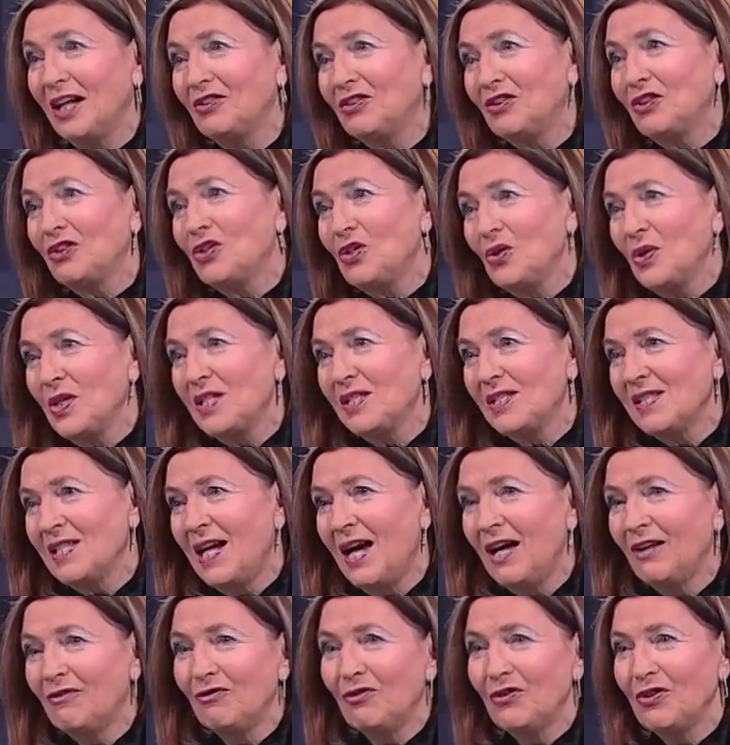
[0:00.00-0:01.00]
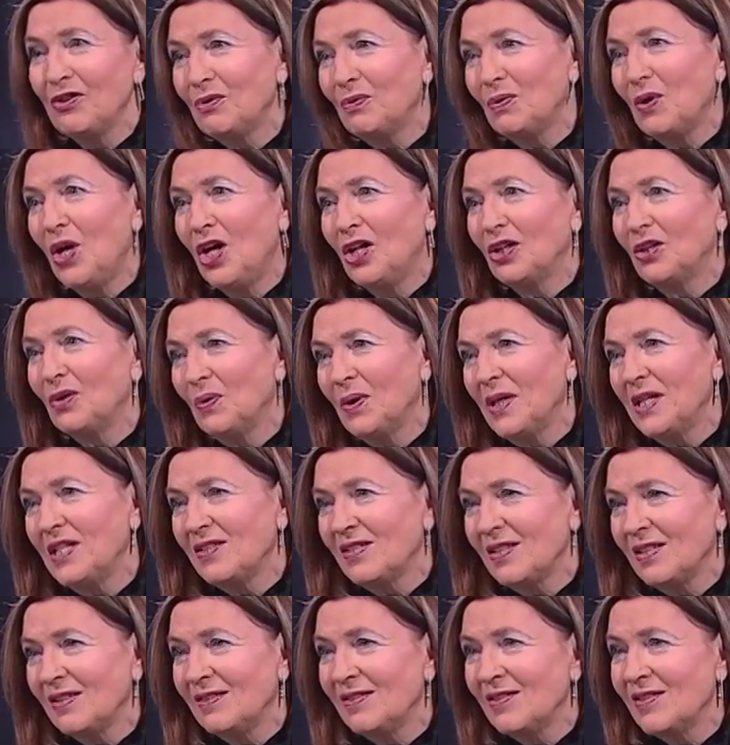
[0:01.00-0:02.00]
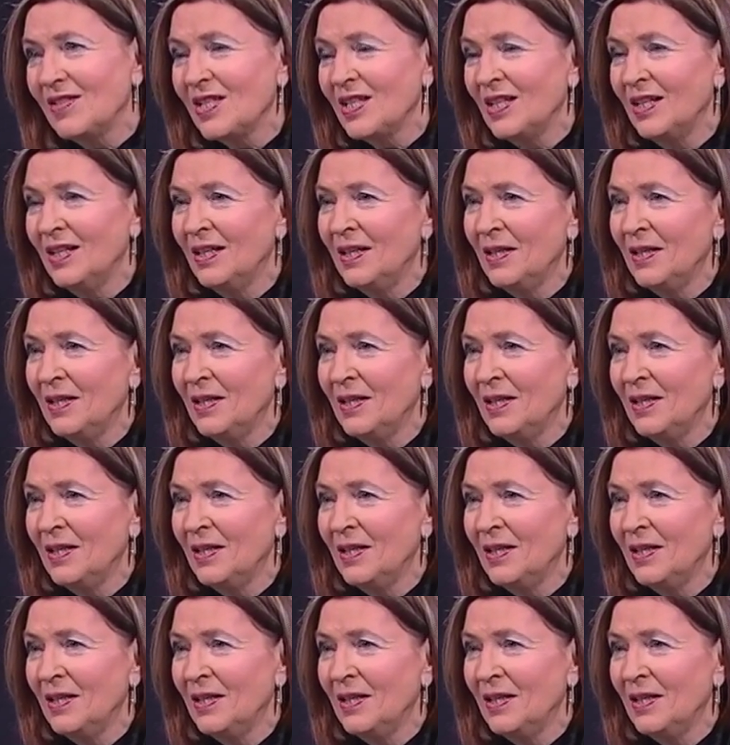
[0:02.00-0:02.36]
cut the trees down yeah. for the wrong reasons.